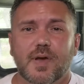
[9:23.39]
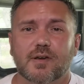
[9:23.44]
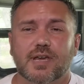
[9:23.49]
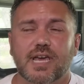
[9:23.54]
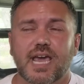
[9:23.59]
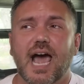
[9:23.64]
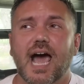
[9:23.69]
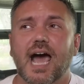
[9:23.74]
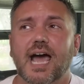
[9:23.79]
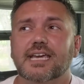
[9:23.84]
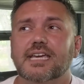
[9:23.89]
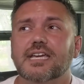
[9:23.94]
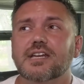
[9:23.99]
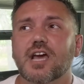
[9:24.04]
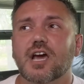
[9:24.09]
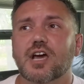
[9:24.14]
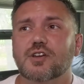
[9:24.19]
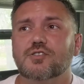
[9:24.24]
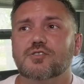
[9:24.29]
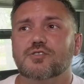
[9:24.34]
Okay, I
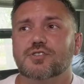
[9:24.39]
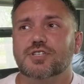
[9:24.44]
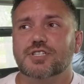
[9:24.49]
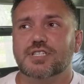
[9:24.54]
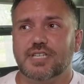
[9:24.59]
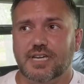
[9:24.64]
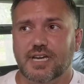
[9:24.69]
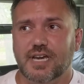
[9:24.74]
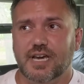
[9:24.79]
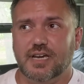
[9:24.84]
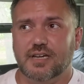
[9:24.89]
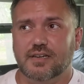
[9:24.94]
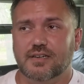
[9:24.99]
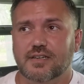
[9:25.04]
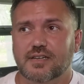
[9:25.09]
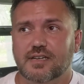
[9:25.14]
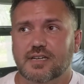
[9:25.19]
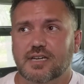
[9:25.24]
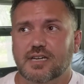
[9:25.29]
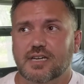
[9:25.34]
can
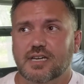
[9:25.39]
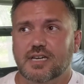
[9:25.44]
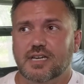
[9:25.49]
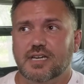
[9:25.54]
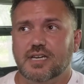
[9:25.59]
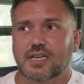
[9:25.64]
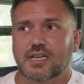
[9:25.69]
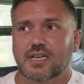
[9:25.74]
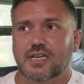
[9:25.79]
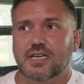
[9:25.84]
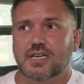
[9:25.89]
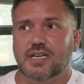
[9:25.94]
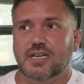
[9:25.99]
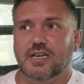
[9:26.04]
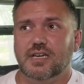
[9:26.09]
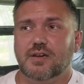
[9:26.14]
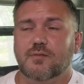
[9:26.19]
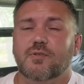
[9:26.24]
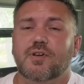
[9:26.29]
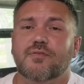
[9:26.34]
understand.
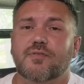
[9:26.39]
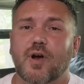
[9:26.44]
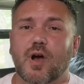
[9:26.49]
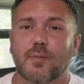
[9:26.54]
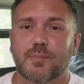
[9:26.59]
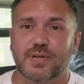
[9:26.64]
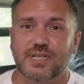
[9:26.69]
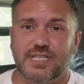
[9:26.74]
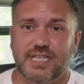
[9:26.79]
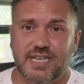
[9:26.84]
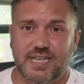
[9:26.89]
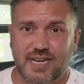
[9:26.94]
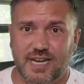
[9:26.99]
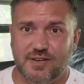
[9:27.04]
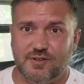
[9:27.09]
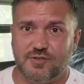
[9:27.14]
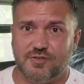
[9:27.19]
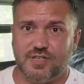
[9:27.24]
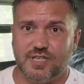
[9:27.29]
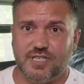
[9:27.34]
Eh, we've all been
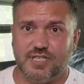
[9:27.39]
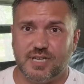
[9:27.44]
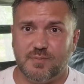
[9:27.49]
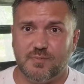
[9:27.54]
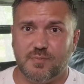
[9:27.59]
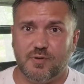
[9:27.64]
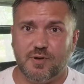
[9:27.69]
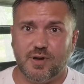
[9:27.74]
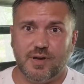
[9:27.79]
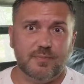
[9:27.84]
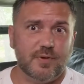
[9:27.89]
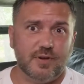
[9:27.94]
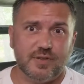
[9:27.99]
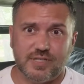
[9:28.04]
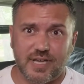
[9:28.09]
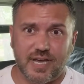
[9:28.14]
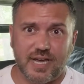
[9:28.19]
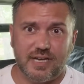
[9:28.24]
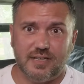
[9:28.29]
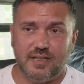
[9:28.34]
teenagers at some point,
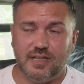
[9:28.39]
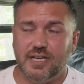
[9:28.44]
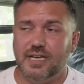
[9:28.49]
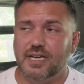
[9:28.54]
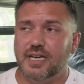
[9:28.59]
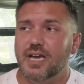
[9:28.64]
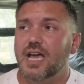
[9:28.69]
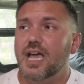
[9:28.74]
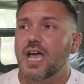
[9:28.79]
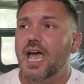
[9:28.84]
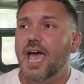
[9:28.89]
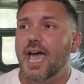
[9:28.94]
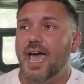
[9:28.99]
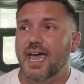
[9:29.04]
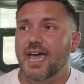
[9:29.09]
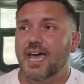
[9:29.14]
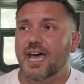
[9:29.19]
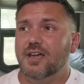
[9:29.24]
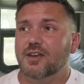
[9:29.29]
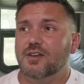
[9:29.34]
most likely.
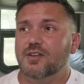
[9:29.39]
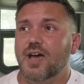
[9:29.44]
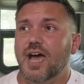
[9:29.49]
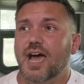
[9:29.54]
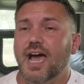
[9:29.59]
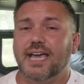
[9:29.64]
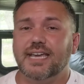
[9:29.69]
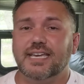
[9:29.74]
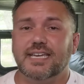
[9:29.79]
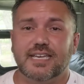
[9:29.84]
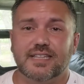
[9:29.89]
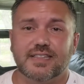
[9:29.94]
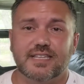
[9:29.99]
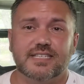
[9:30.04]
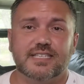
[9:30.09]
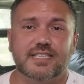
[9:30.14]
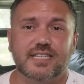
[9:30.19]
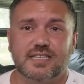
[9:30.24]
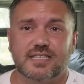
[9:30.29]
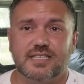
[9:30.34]
And I get
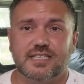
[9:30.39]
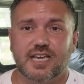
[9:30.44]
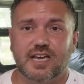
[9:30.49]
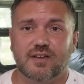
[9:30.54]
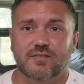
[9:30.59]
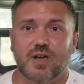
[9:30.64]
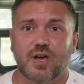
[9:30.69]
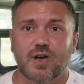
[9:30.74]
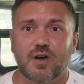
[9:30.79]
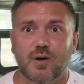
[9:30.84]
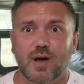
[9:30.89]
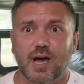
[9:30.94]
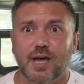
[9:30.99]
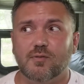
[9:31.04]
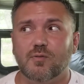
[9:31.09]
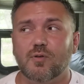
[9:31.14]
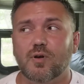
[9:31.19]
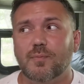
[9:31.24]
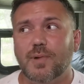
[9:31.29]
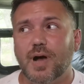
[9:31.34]
the sense of, oh,
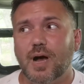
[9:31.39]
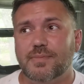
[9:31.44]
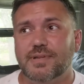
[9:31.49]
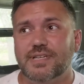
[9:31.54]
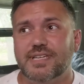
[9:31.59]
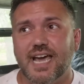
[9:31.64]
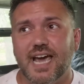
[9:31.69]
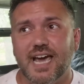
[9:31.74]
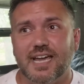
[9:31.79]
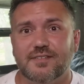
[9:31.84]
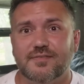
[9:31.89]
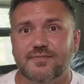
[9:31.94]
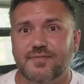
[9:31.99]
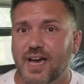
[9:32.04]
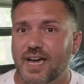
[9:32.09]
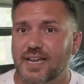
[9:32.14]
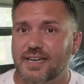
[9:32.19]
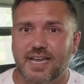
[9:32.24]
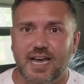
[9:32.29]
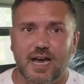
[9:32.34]
I don't want mom and dad to
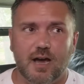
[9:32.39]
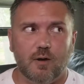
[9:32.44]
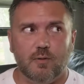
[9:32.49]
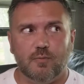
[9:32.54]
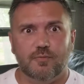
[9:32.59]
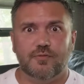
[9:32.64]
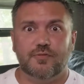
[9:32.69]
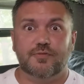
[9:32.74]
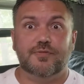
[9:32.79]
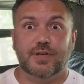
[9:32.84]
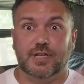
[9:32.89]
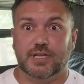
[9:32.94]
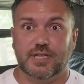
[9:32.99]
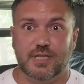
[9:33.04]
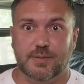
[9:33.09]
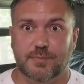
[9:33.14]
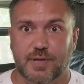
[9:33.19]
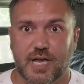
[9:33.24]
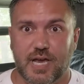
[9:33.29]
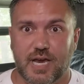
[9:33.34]
find out, fill
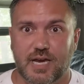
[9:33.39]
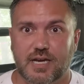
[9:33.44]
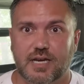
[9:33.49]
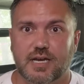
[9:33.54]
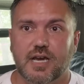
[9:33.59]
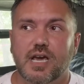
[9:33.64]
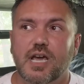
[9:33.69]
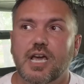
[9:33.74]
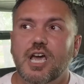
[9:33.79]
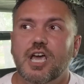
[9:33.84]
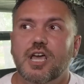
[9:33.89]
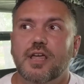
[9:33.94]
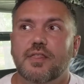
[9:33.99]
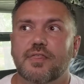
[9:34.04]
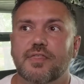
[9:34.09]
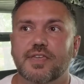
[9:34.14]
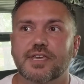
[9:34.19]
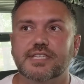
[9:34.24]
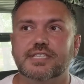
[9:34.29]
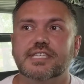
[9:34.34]
in the blank.
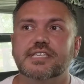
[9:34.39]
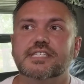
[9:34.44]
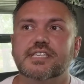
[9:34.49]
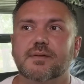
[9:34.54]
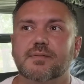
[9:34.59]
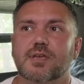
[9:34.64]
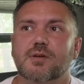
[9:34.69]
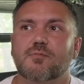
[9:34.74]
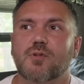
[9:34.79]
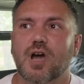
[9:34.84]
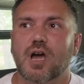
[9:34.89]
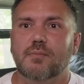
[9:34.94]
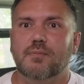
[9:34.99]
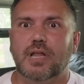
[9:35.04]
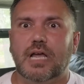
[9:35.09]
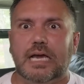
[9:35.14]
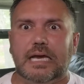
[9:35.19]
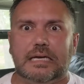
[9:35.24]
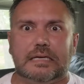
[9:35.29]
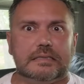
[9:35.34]
This is something where
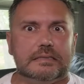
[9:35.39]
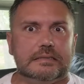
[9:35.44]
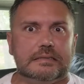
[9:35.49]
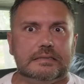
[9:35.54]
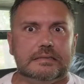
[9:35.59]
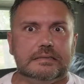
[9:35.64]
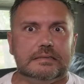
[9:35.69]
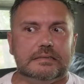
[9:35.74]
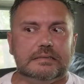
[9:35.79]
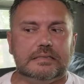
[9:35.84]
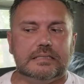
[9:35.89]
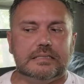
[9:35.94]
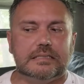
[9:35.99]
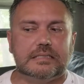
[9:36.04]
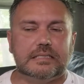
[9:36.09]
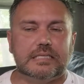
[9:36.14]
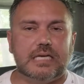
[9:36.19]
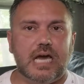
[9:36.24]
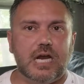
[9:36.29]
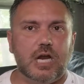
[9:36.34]
I'm like,
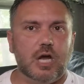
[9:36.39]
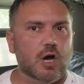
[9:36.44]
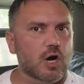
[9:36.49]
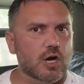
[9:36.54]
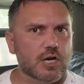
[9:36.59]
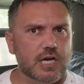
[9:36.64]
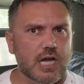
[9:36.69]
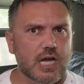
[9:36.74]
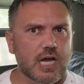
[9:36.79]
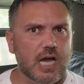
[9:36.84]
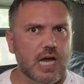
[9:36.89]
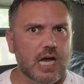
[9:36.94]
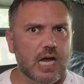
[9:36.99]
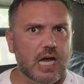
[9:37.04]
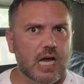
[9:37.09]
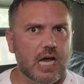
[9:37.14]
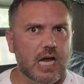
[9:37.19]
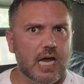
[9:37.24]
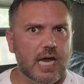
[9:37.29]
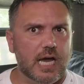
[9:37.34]
that's kind of hard to
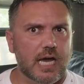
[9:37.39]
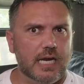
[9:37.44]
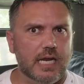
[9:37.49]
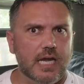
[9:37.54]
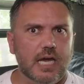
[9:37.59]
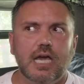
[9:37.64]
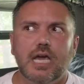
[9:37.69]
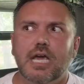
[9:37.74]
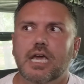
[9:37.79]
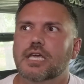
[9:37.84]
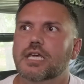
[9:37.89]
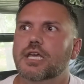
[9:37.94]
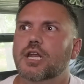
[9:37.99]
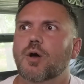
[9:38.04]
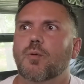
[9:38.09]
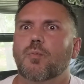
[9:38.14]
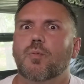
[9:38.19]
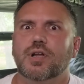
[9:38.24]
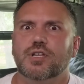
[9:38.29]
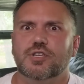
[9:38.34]
hide, you
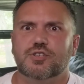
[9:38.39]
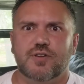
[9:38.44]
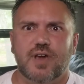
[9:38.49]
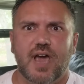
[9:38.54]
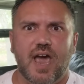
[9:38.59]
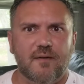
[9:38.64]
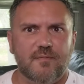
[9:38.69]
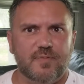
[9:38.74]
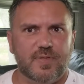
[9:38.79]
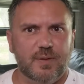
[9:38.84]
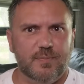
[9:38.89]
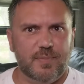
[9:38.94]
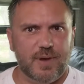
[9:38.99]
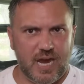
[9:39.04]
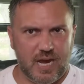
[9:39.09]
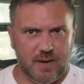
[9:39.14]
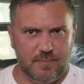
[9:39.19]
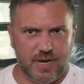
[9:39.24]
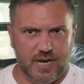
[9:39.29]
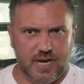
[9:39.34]
know, once you have the
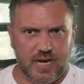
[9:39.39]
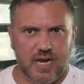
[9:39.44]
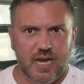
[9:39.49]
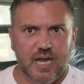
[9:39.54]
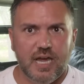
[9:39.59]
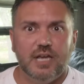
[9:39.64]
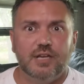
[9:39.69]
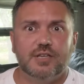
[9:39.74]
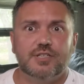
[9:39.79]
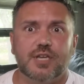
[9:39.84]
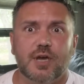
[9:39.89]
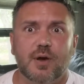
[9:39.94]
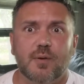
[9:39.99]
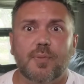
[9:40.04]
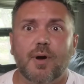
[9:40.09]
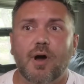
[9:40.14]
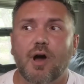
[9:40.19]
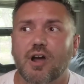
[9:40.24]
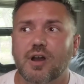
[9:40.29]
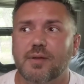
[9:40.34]
baby.
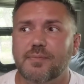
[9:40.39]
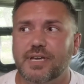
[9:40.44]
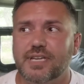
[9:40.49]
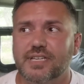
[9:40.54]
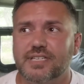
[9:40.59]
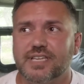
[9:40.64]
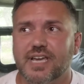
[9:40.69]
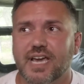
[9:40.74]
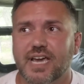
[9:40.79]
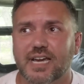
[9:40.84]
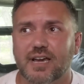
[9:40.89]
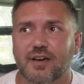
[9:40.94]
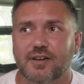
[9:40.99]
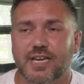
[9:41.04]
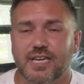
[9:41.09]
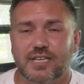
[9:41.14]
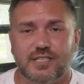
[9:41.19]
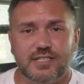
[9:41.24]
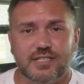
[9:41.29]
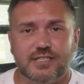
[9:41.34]
So part of me is like,
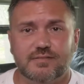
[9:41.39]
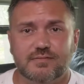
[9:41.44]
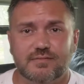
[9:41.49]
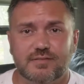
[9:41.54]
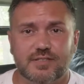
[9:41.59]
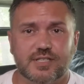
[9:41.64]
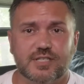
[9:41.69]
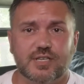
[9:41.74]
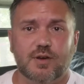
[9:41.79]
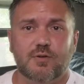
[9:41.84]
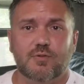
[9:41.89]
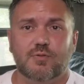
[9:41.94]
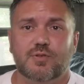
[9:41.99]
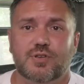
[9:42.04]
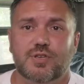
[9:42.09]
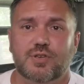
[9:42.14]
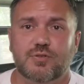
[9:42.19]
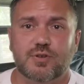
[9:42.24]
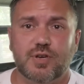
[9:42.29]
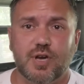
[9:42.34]
okay, so
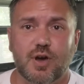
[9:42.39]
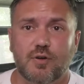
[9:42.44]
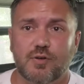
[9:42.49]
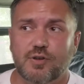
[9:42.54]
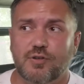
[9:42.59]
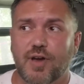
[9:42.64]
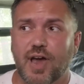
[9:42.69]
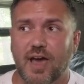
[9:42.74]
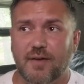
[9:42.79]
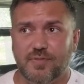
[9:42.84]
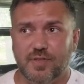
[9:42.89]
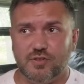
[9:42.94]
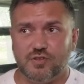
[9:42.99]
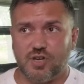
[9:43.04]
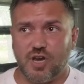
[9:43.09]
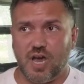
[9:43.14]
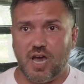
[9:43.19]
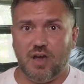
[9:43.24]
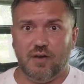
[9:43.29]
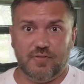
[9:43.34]
you go, you have the
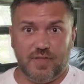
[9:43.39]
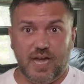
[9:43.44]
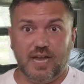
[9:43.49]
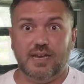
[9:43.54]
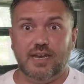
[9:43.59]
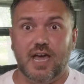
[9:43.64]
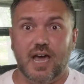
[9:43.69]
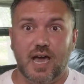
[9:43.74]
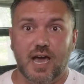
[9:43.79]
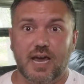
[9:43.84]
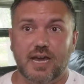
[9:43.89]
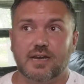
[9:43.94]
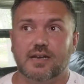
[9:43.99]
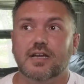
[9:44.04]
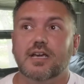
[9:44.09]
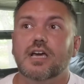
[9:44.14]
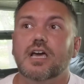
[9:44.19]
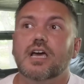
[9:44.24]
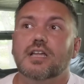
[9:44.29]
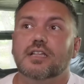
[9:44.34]
child that
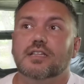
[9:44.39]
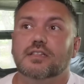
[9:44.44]
night